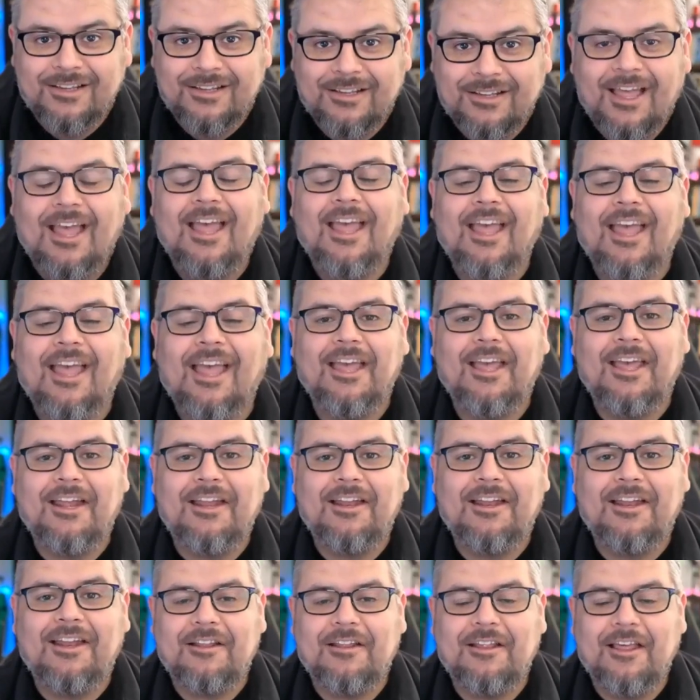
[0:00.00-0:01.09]

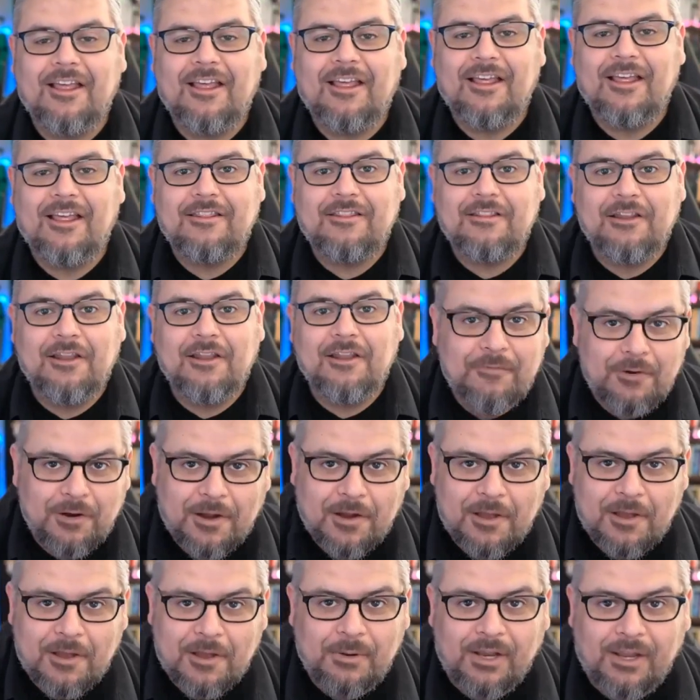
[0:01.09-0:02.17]
and love your
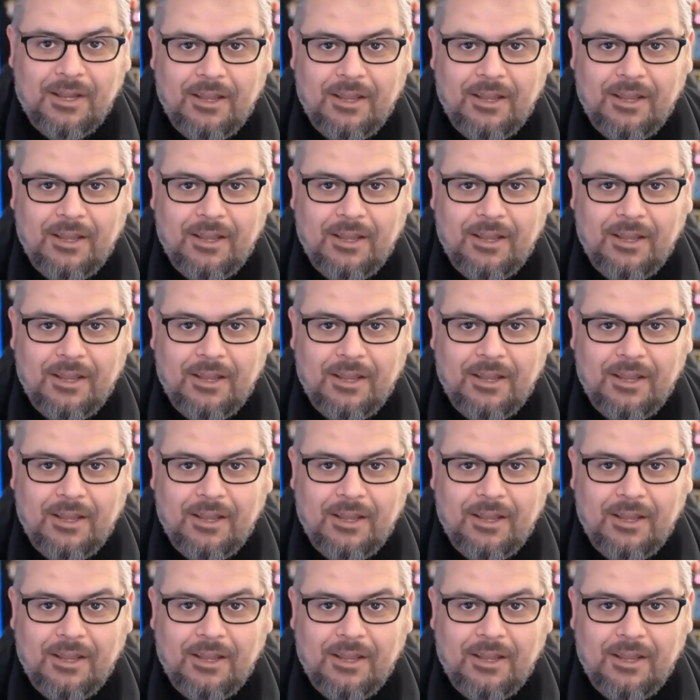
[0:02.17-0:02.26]
company